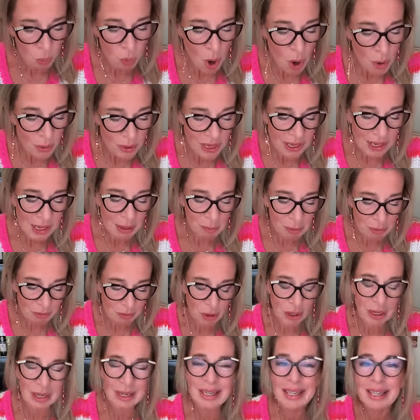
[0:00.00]
Wokingham,
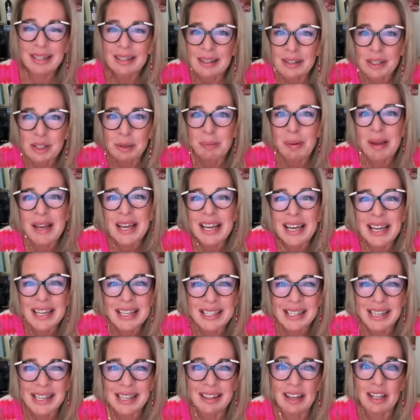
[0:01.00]
we've got a little
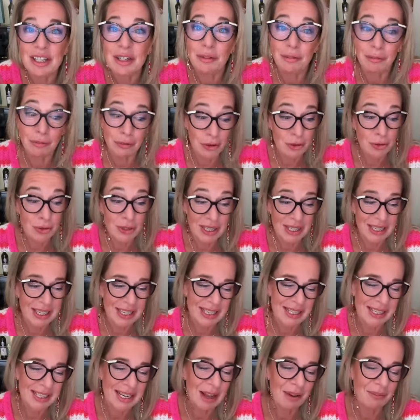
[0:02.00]
speakeasy. There's a few
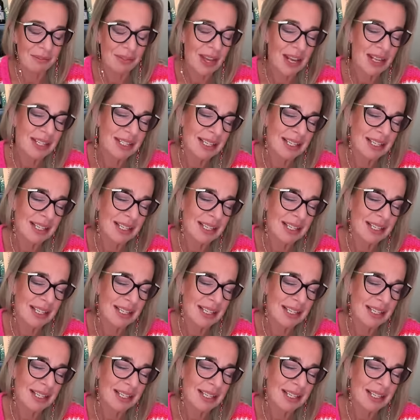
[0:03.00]
tickets left.